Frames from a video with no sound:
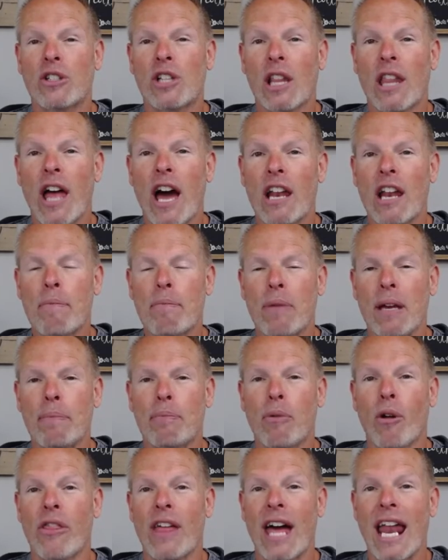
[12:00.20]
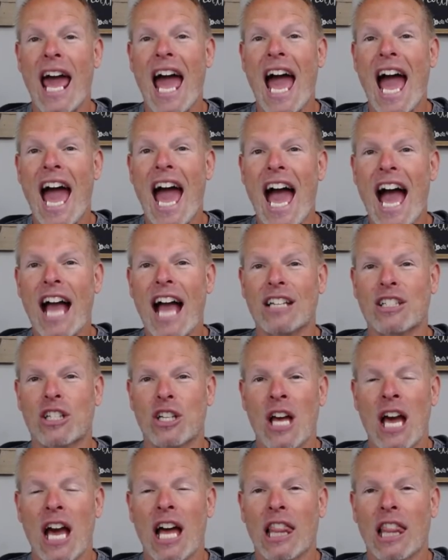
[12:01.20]
a lot of people that act
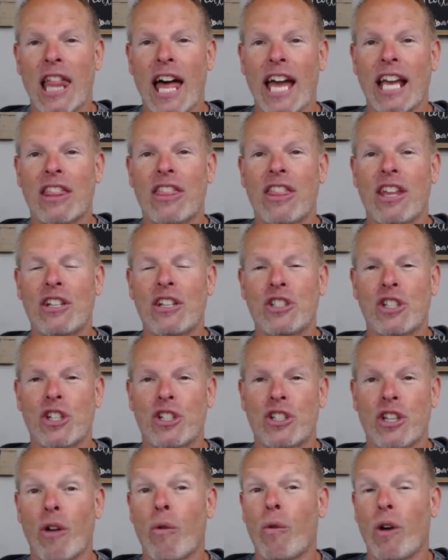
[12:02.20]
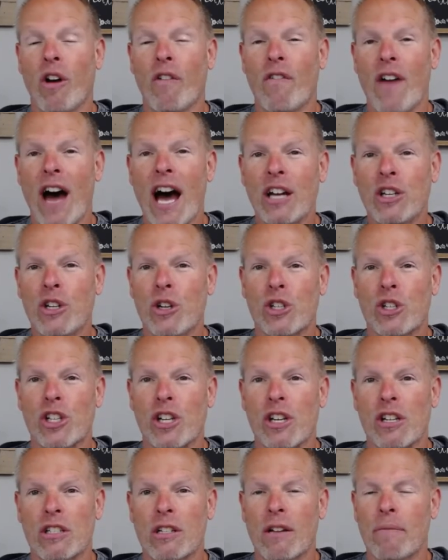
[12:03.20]
like this is their real value
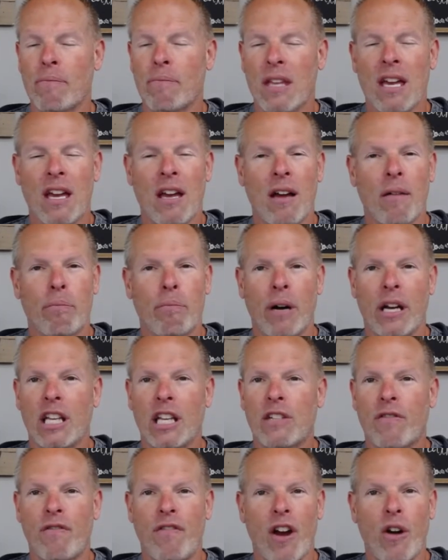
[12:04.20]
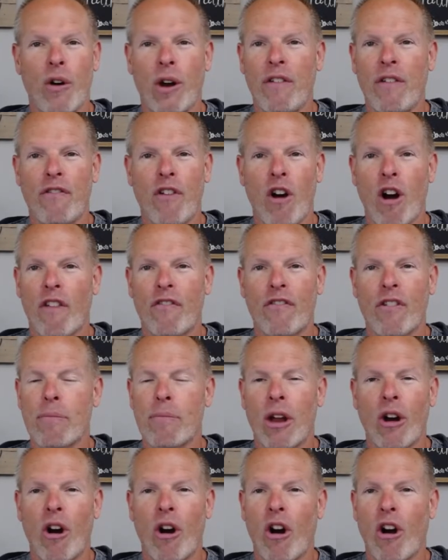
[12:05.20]
system, but it's very far from
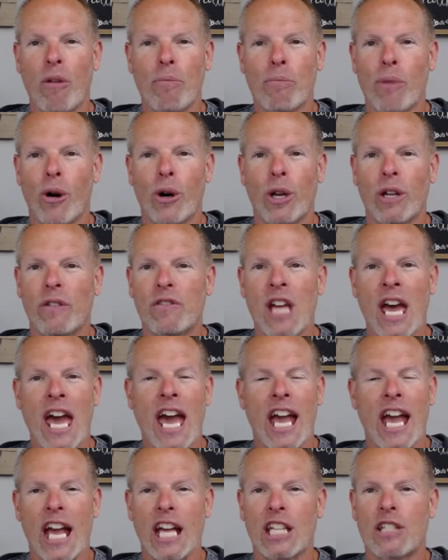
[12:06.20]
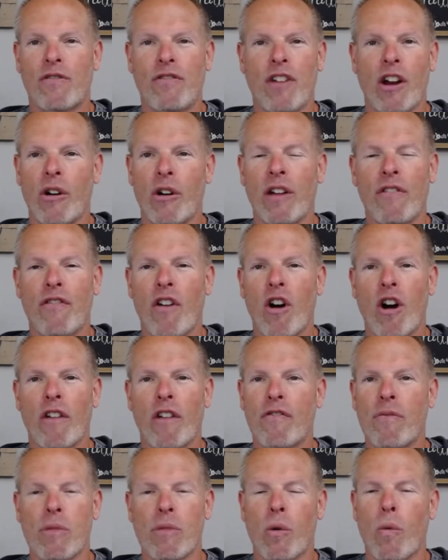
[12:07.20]
their heart motives. It's very far
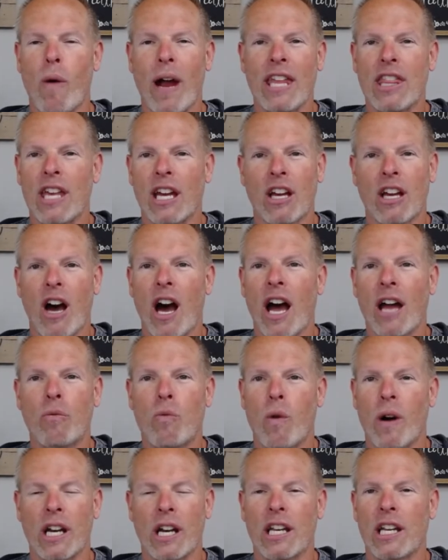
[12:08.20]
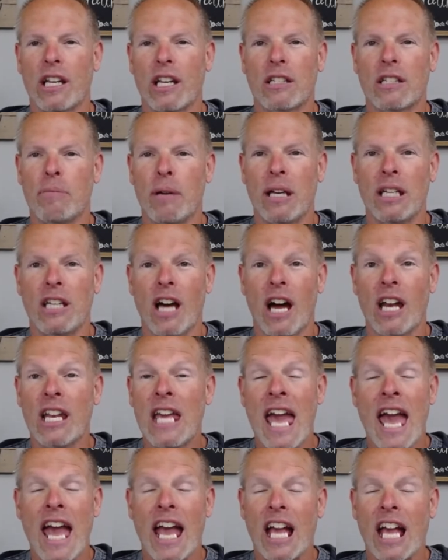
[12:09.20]
from the way that God wanted it to be done.
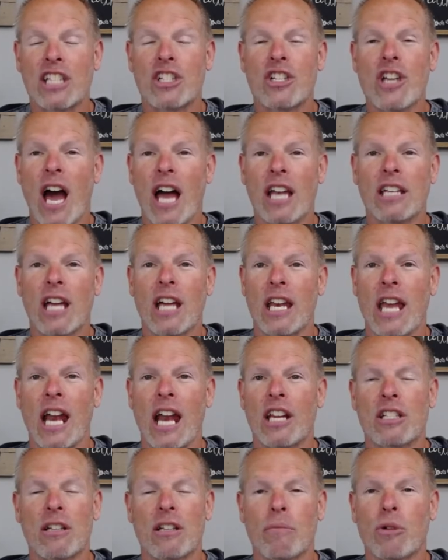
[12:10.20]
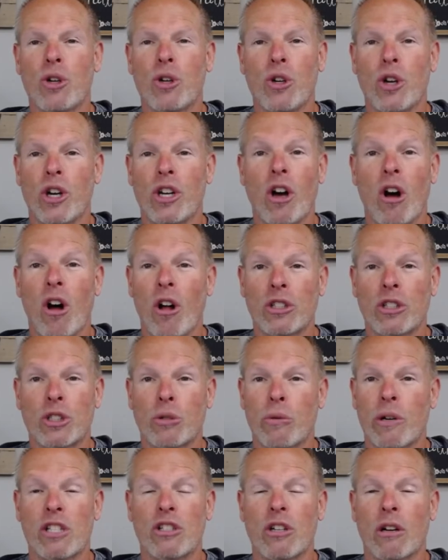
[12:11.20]
It's not done out of some good
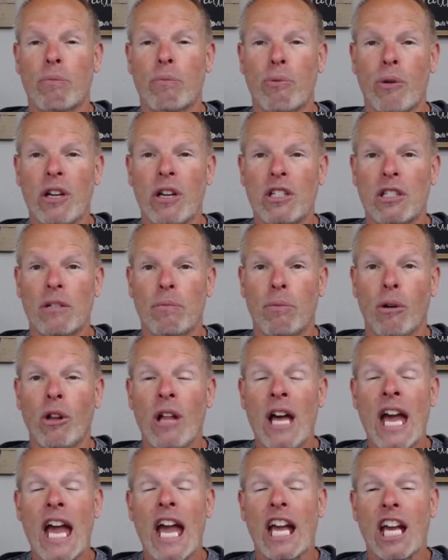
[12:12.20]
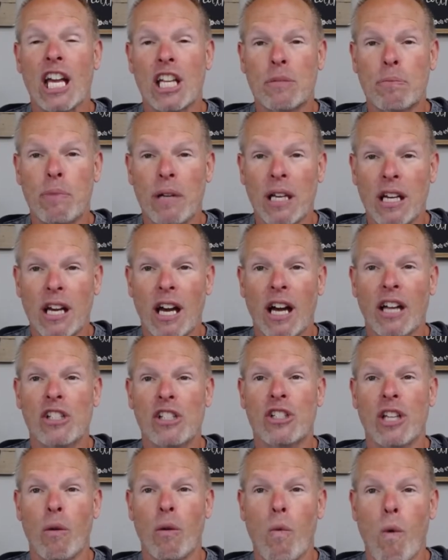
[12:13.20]
altruistic principle. It's because
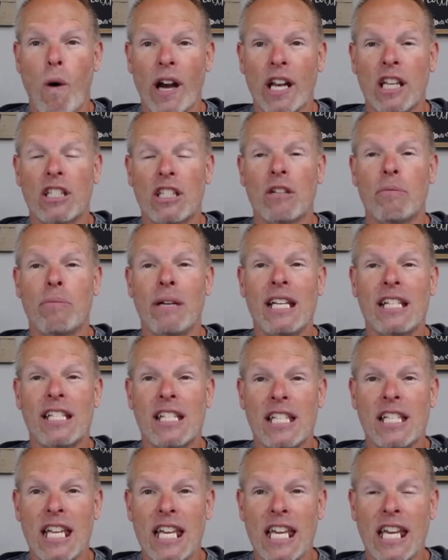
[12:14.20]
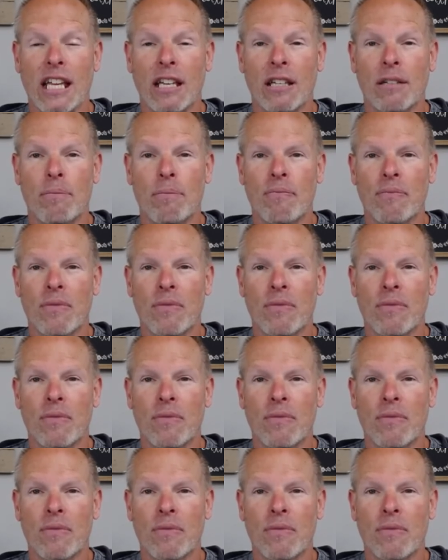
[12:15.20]
they wanted to be seen.